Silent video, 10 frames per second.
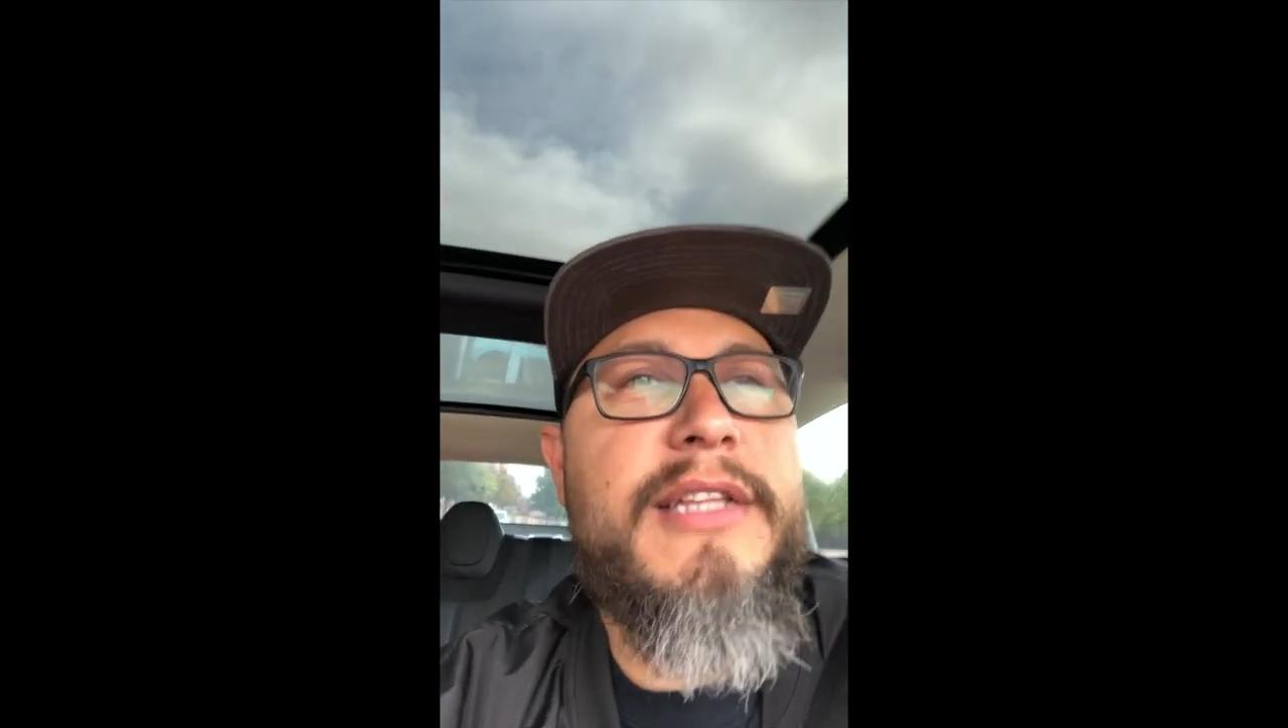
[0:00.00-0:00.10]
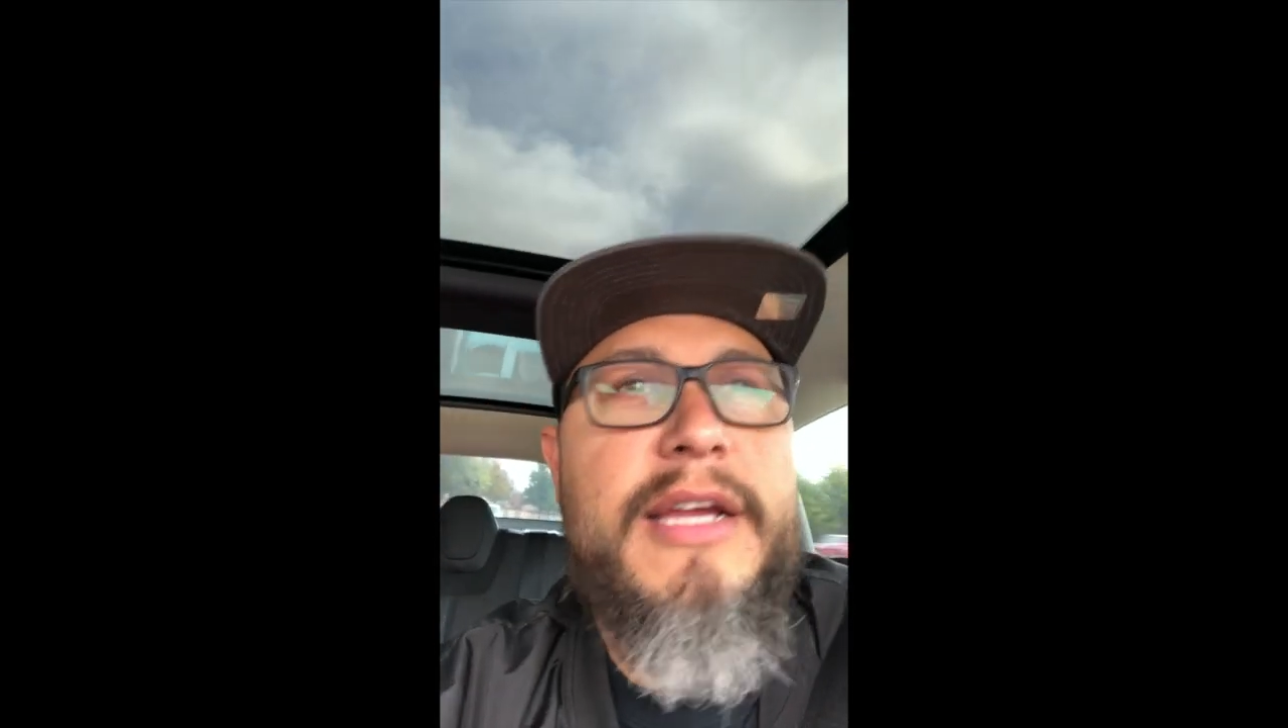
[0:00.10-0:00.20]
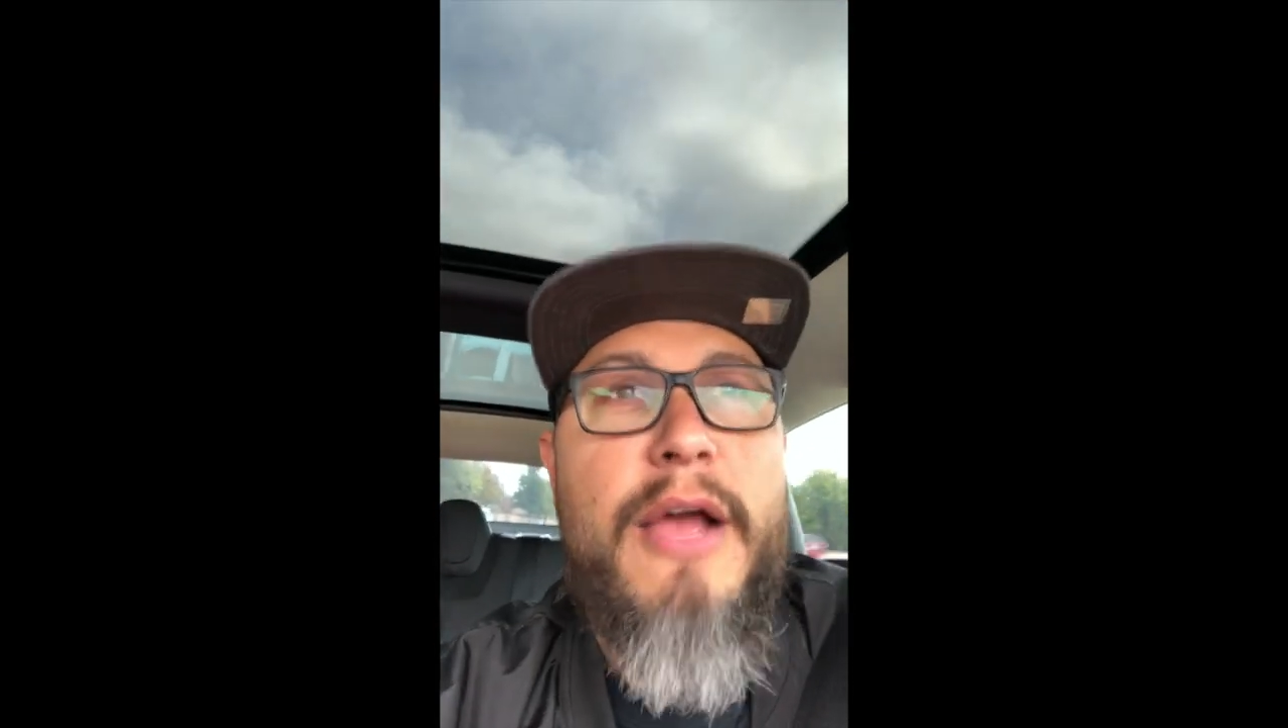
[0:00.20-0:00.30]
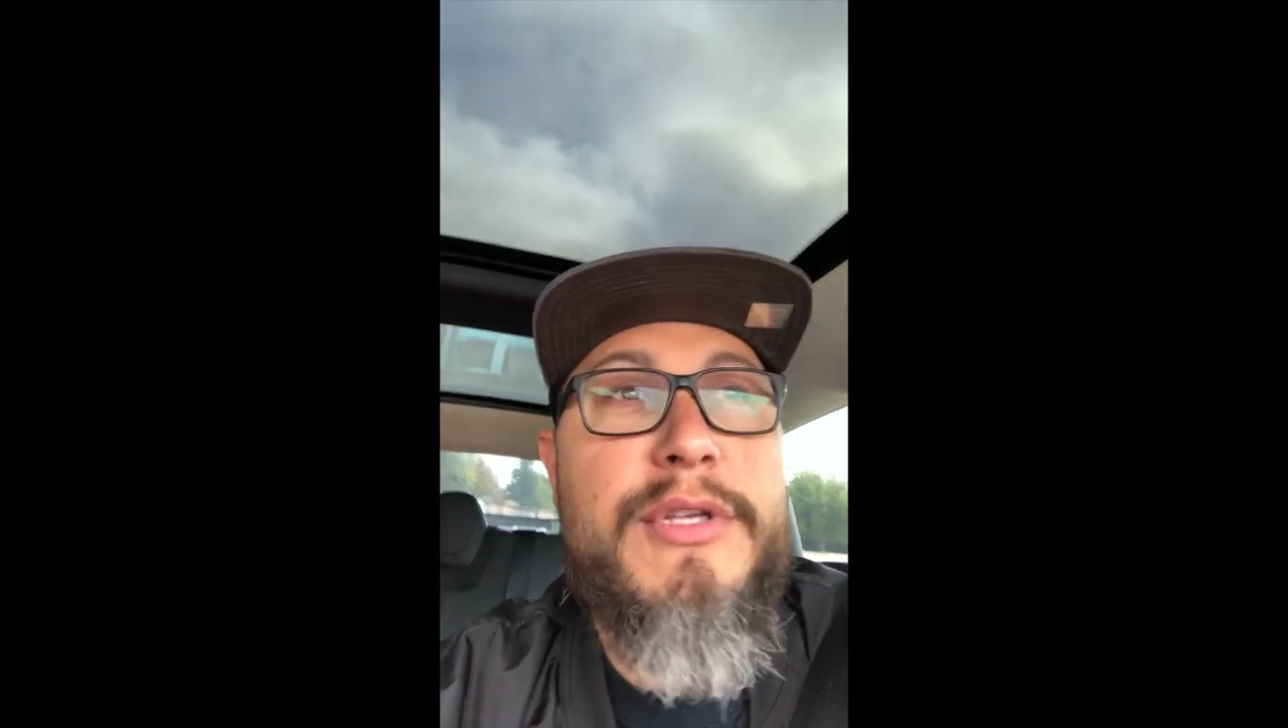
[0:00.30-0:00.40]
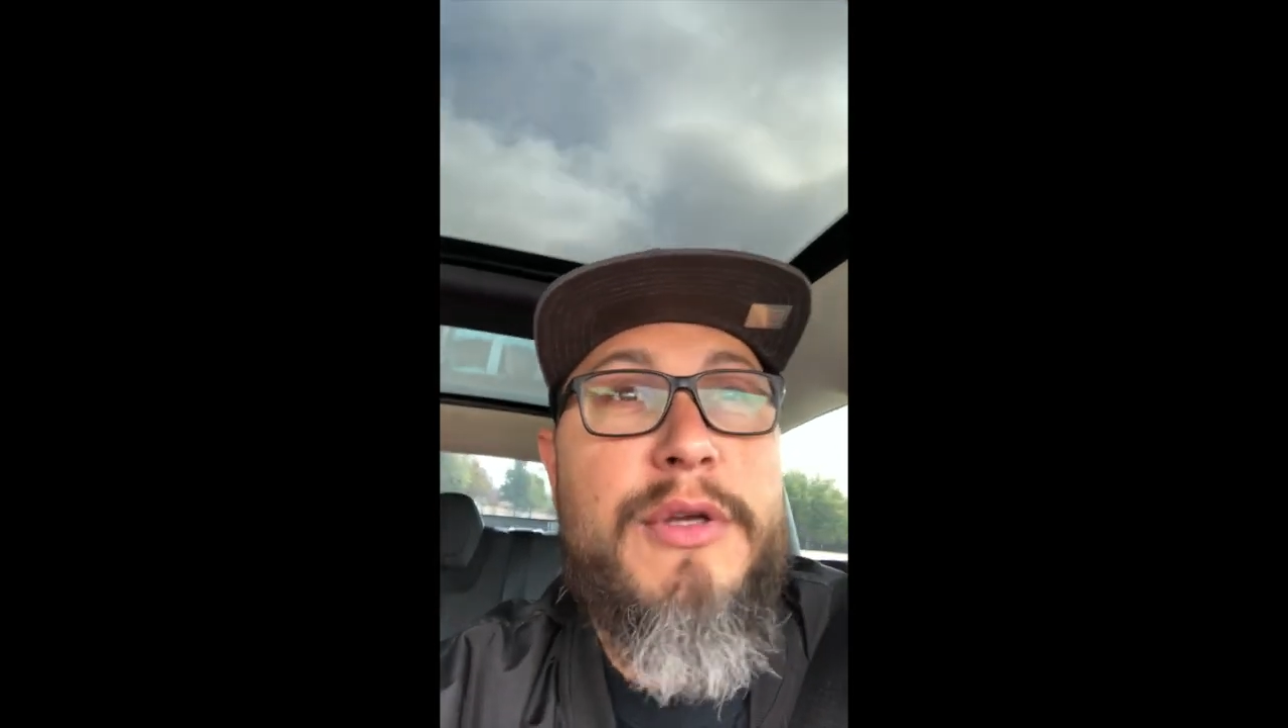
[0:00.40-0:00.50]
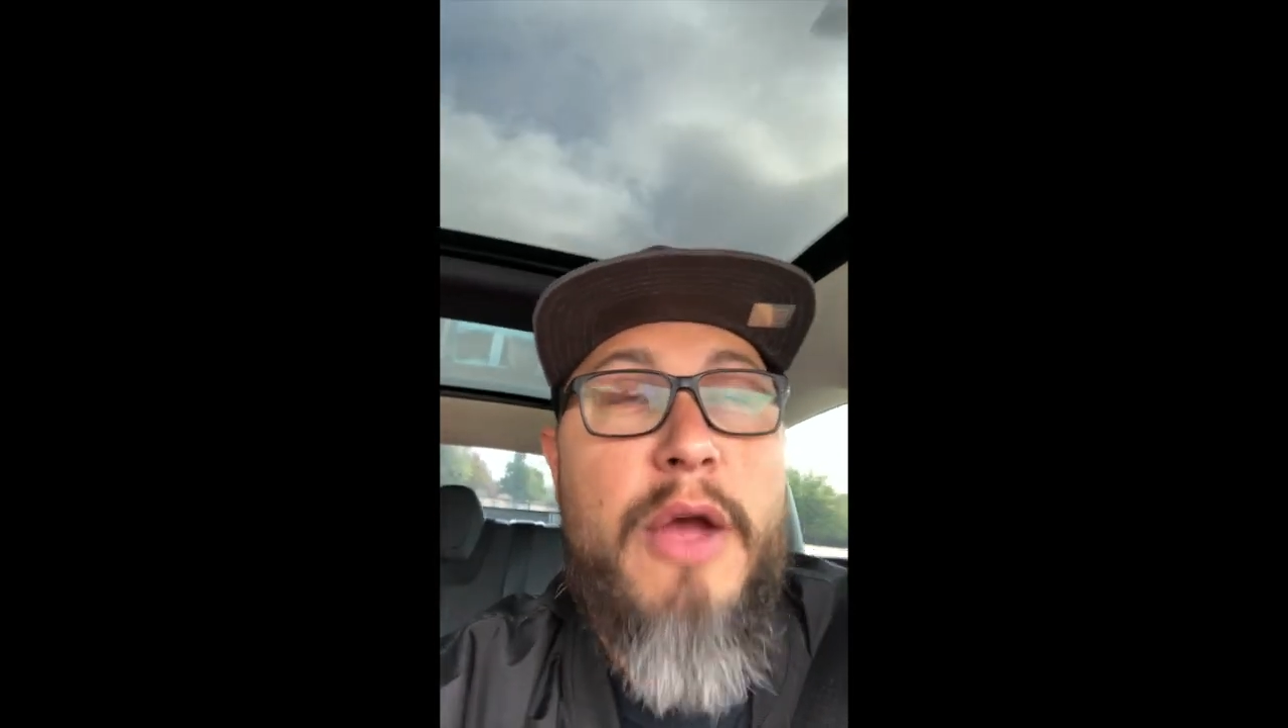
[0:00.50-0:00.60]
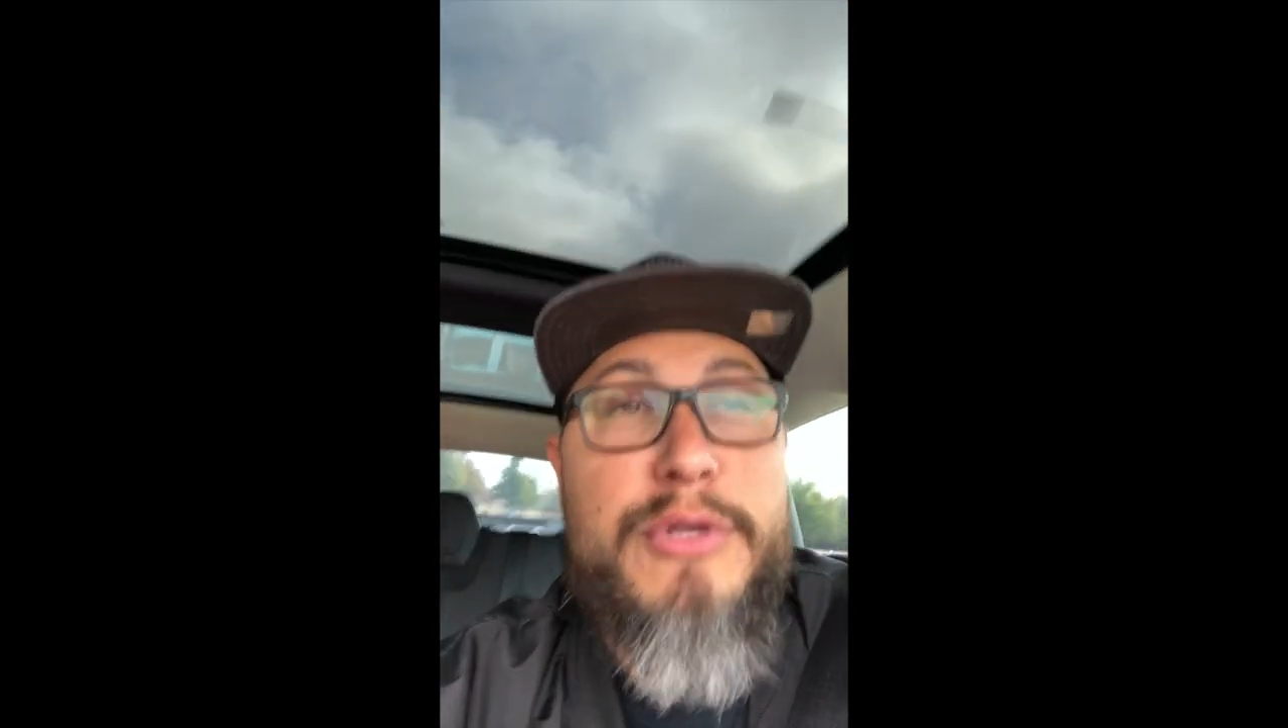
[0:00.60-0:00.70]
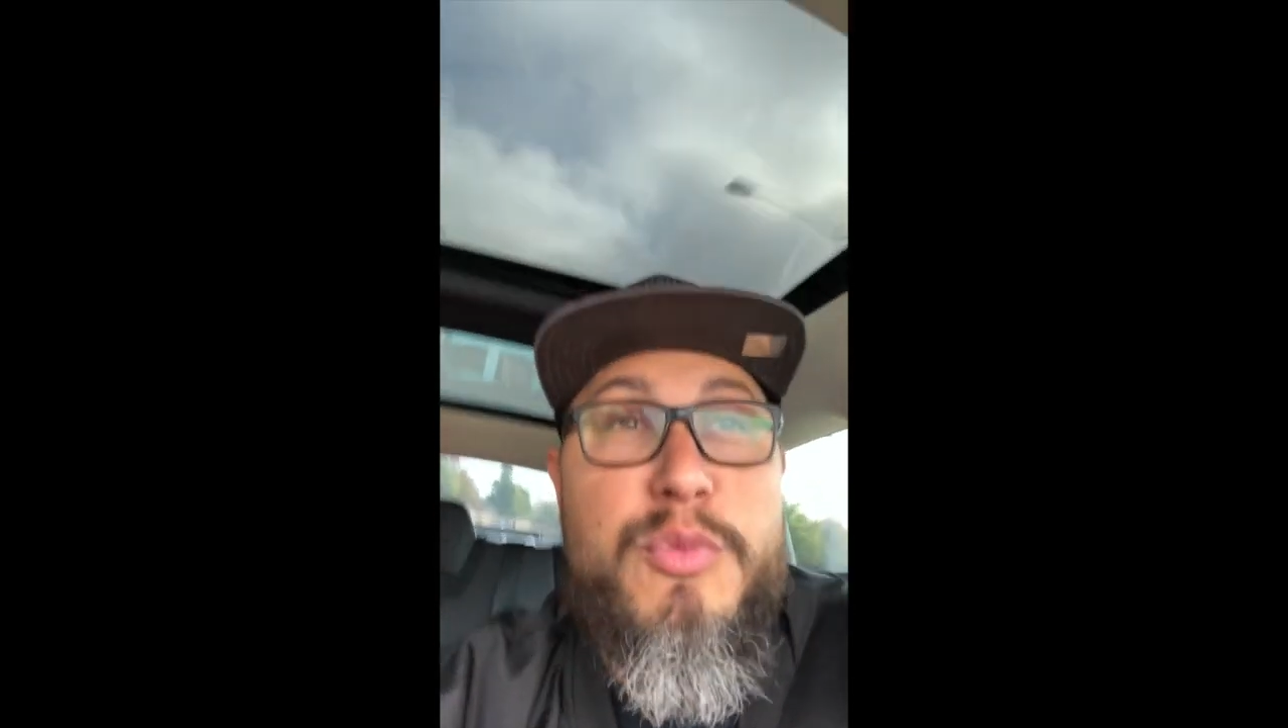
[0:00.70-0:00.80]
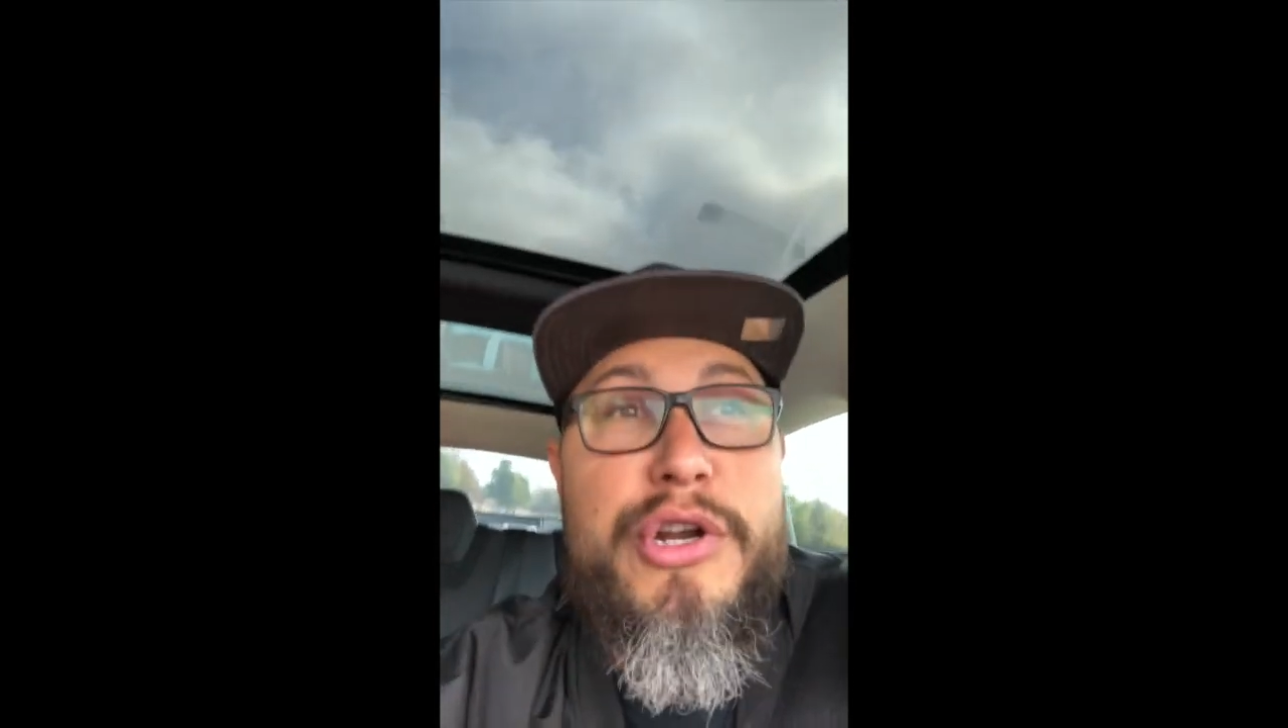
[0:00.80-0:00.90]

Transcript: Like I was